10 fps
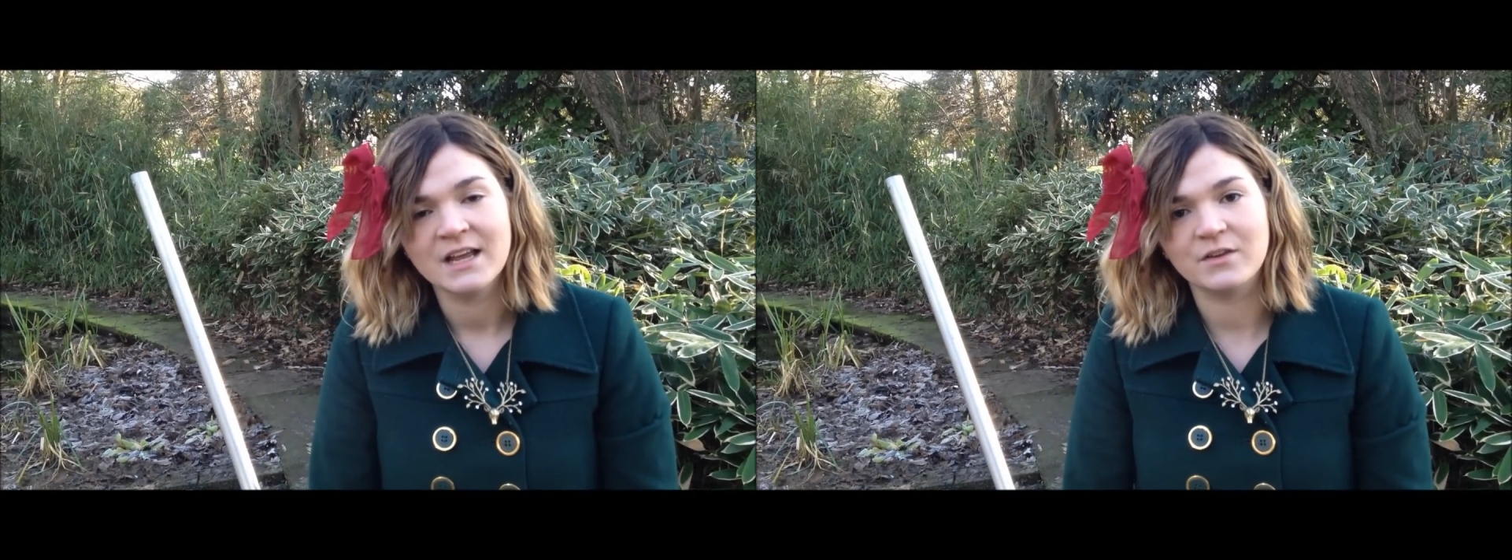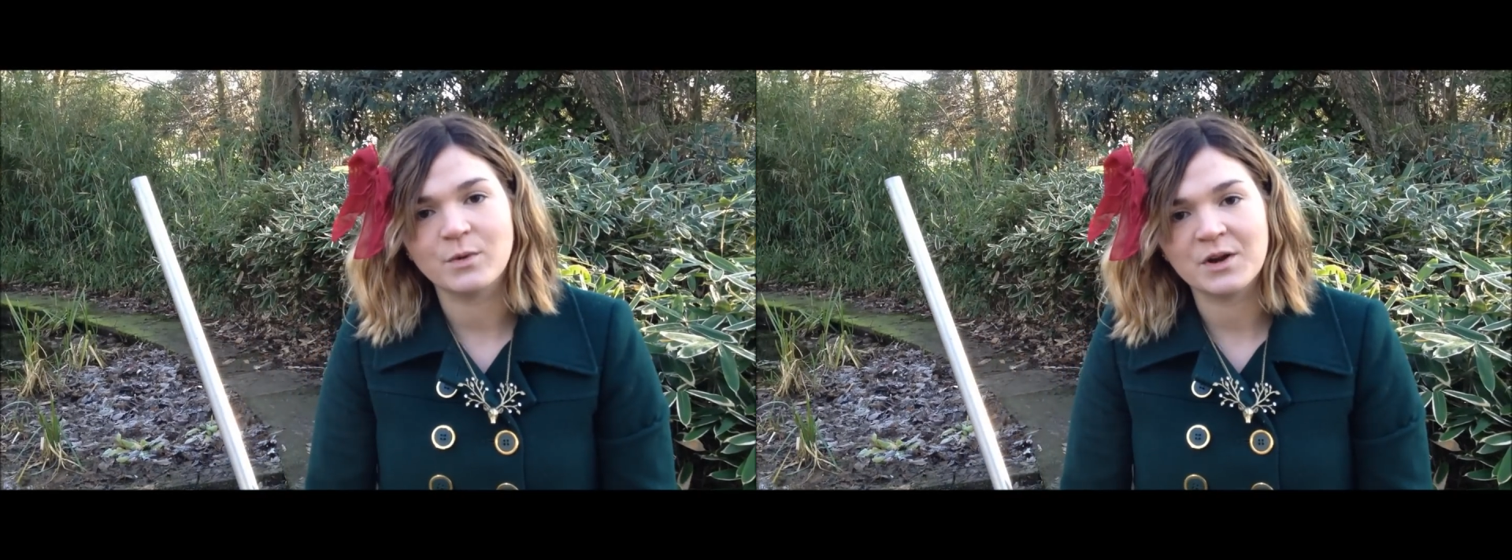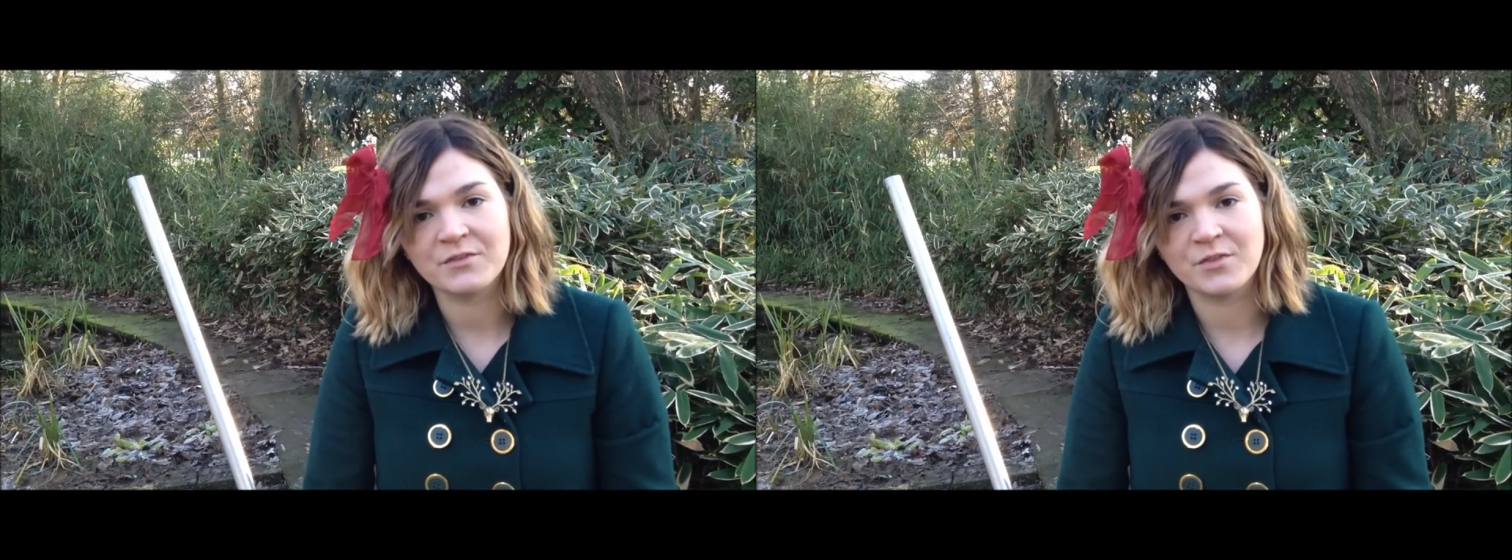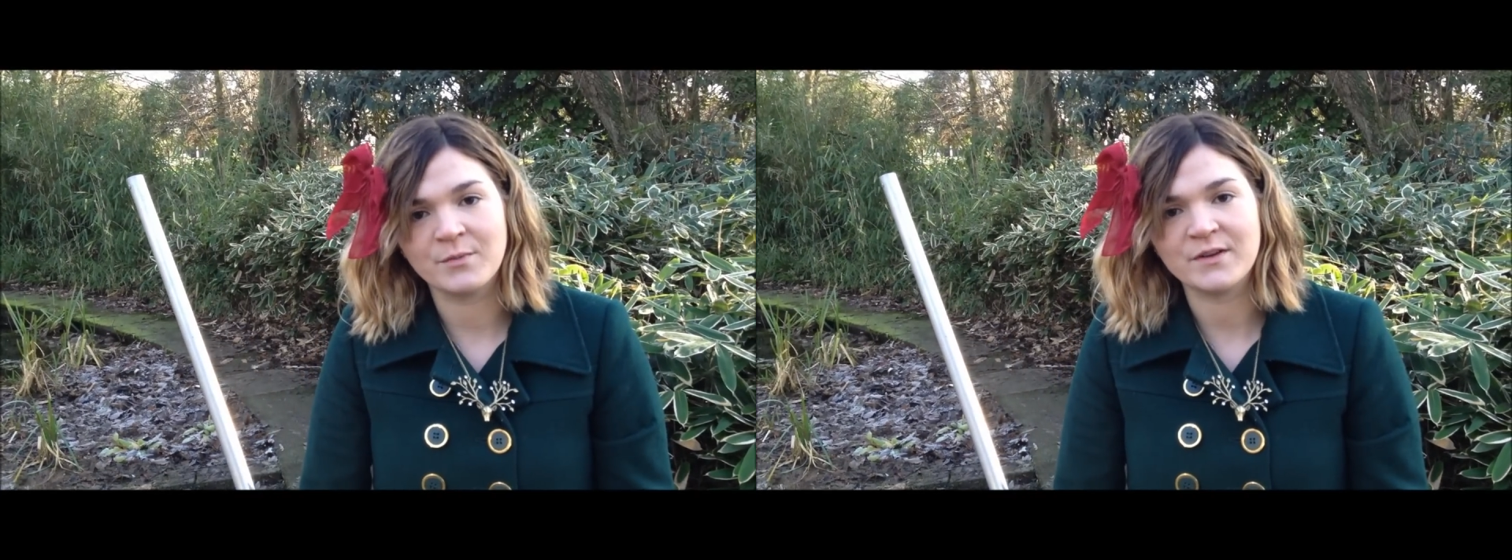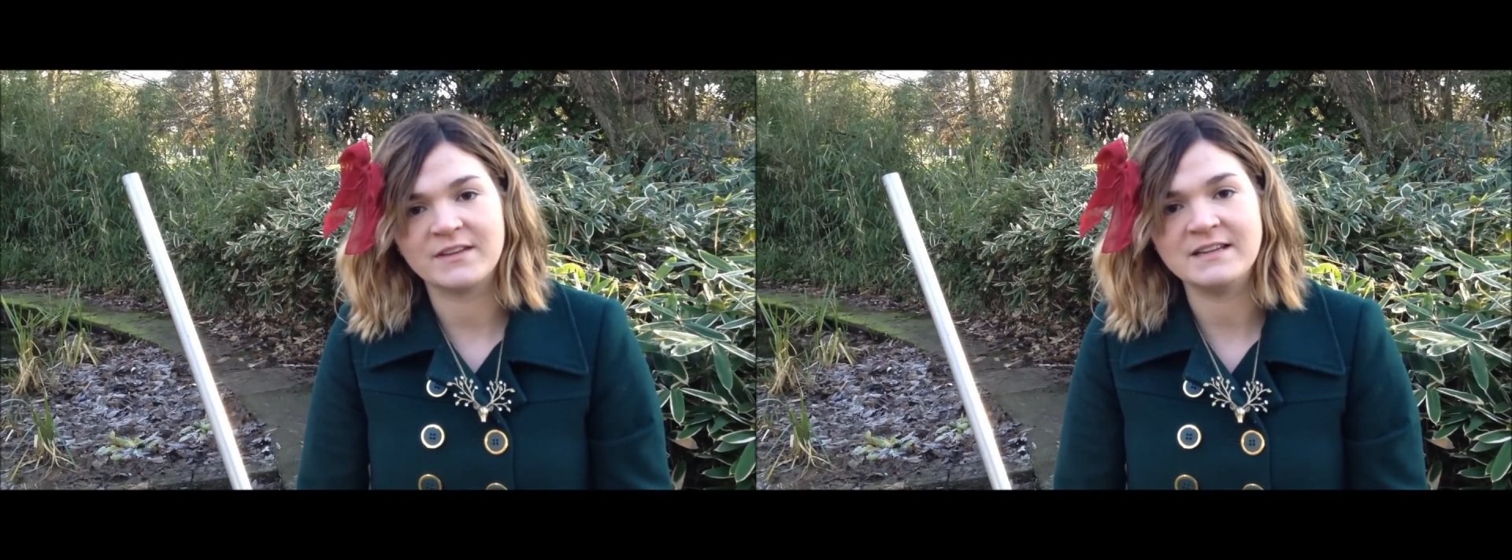is one of the
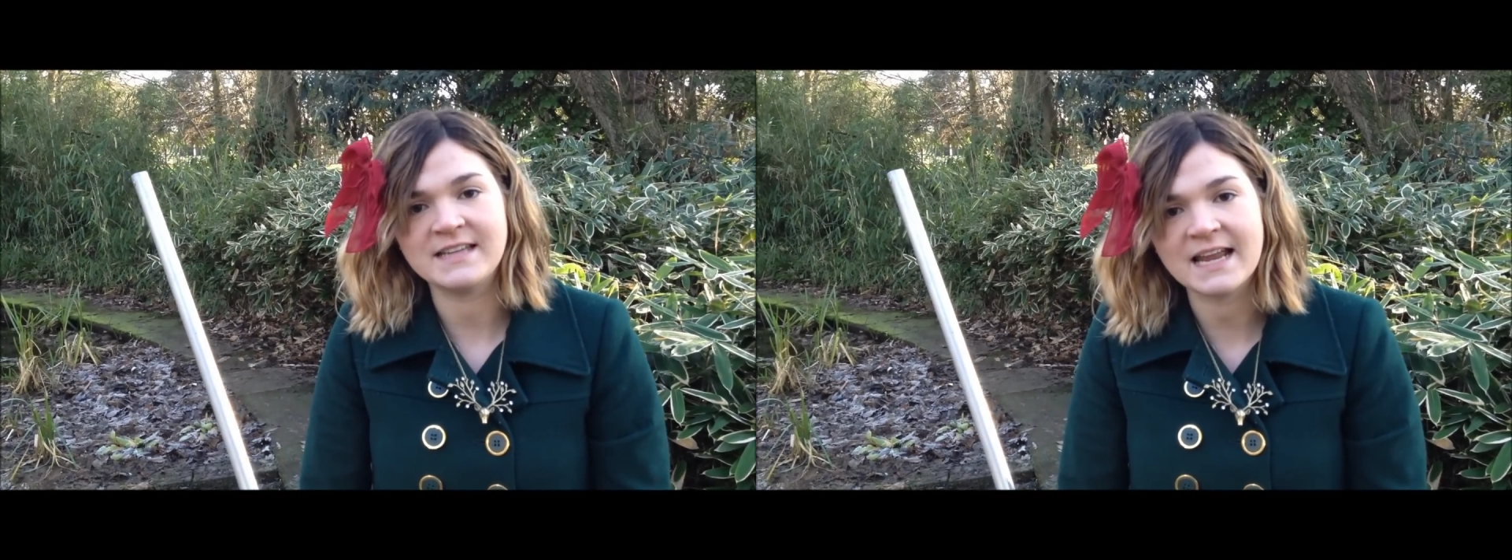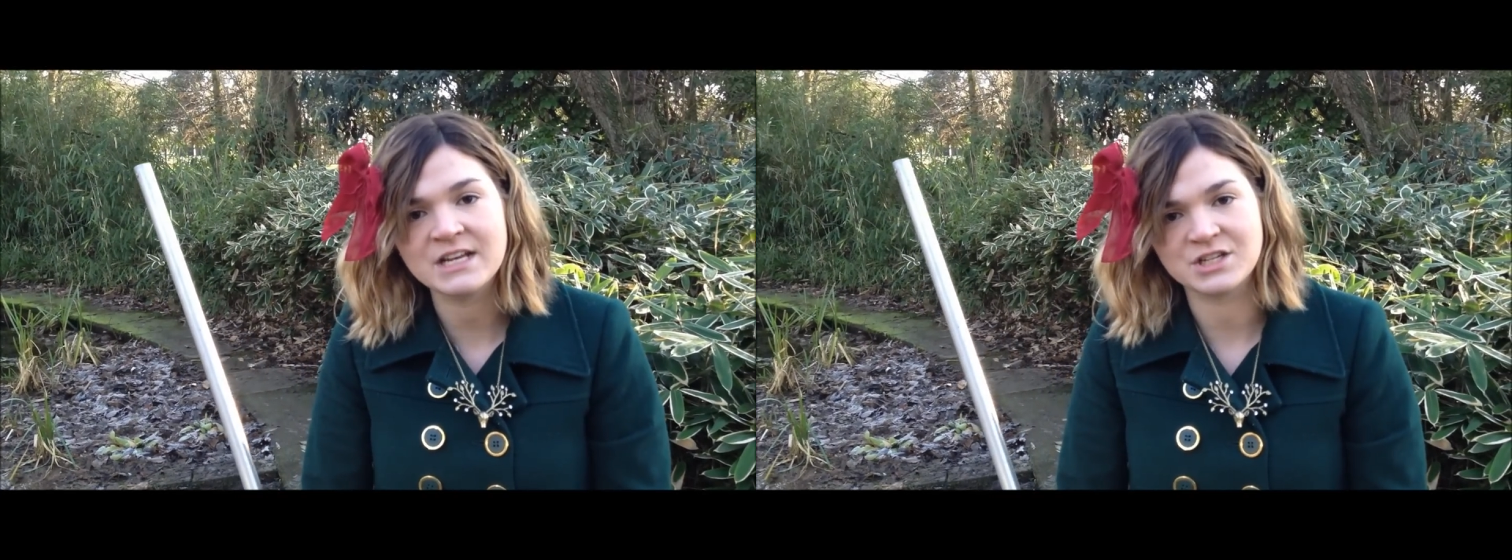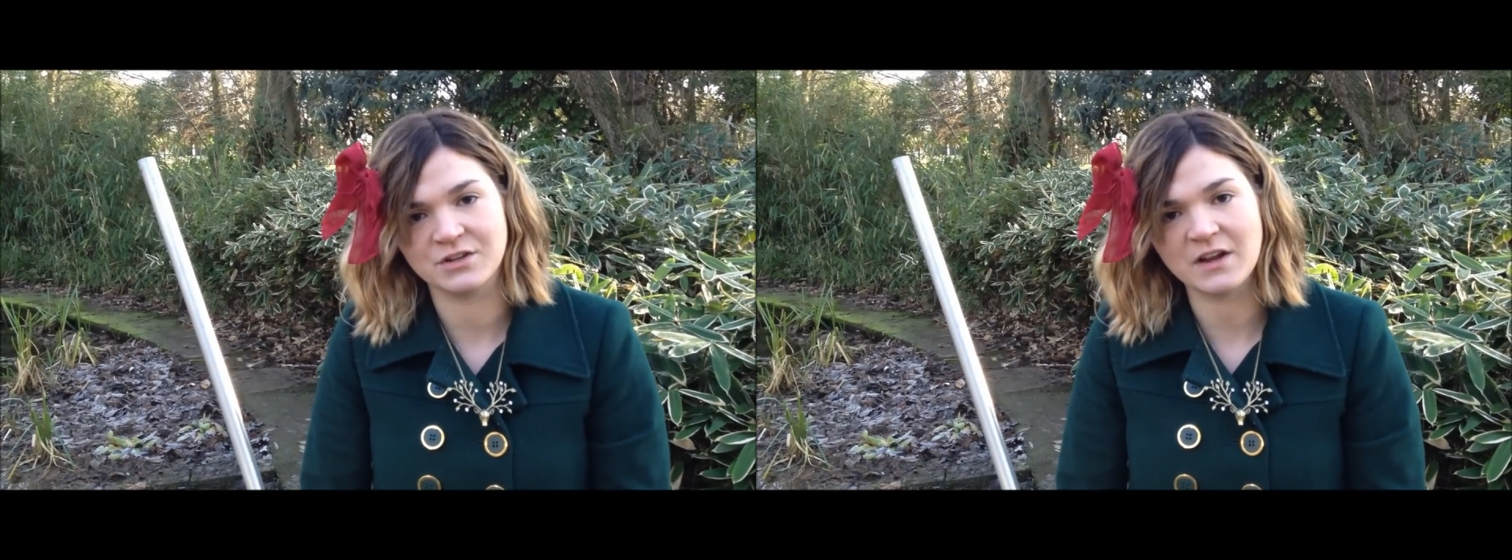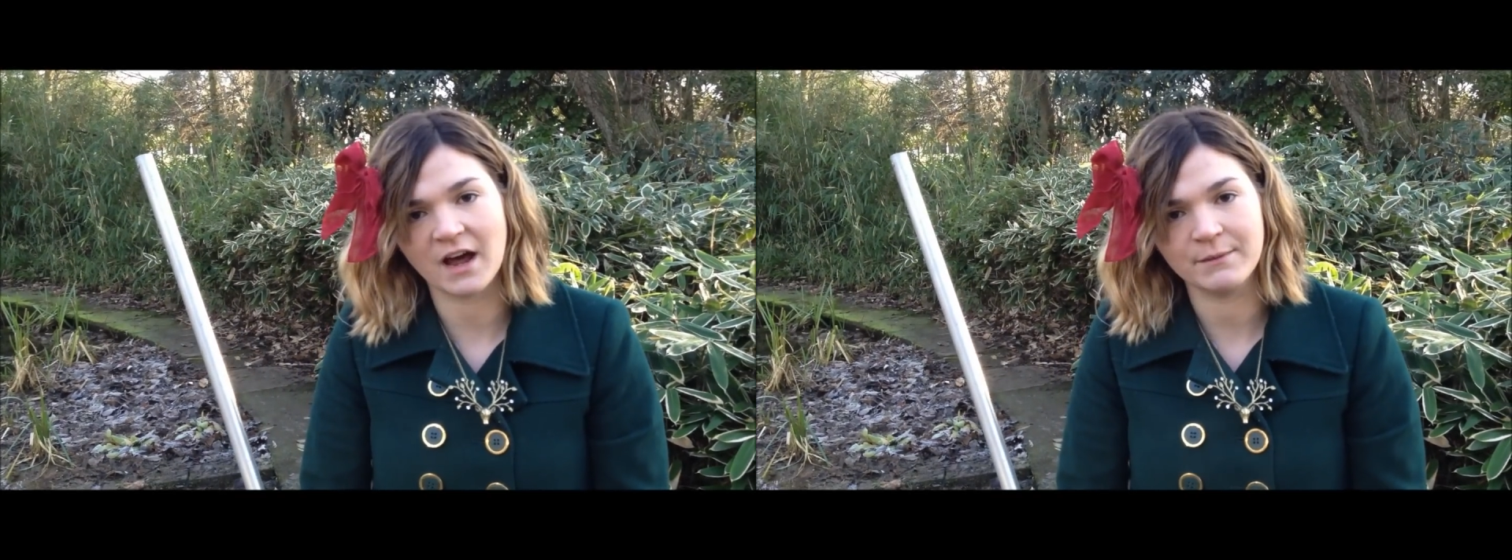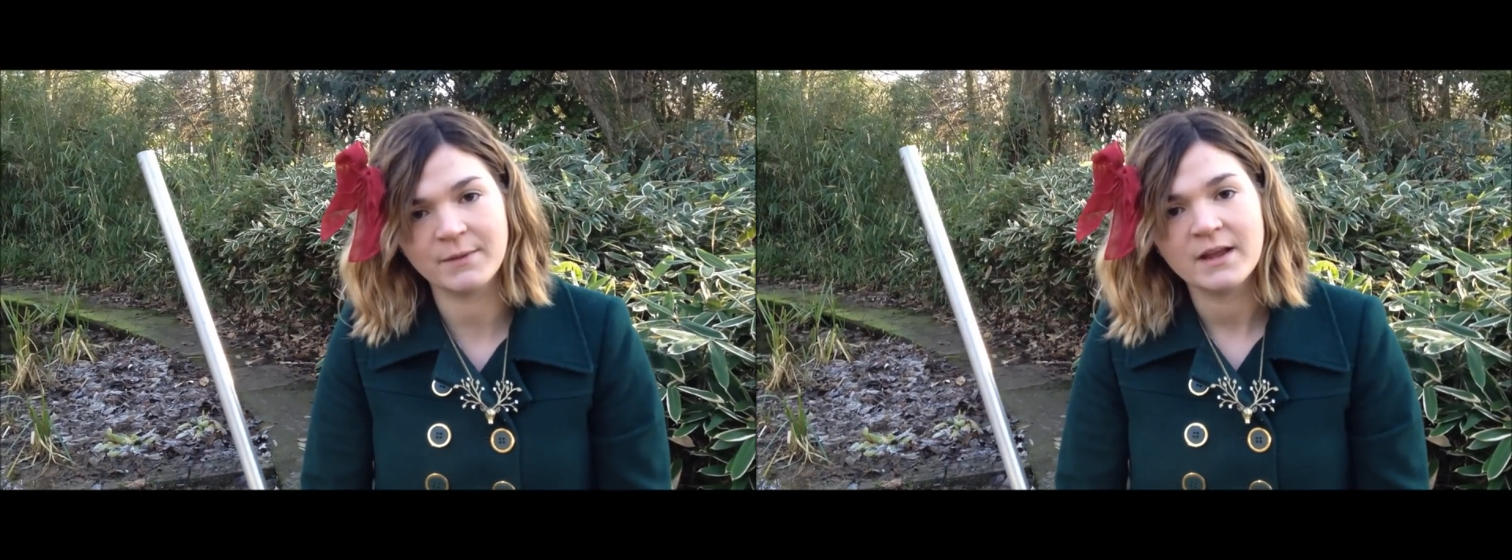most endangered
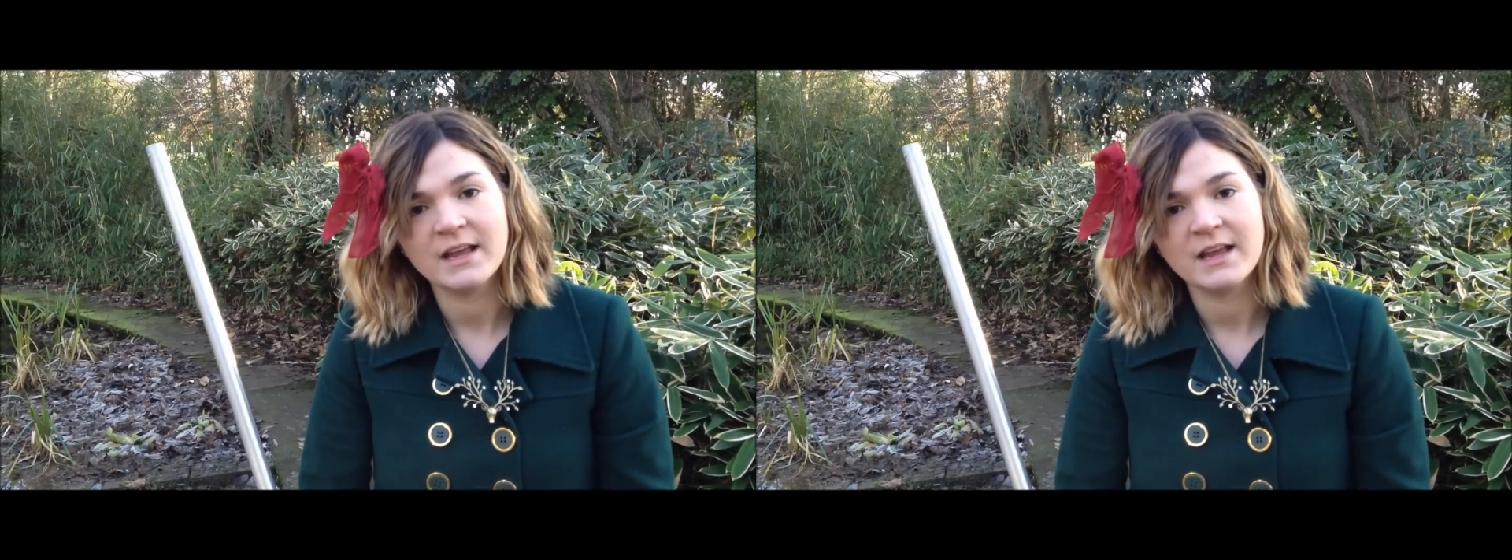type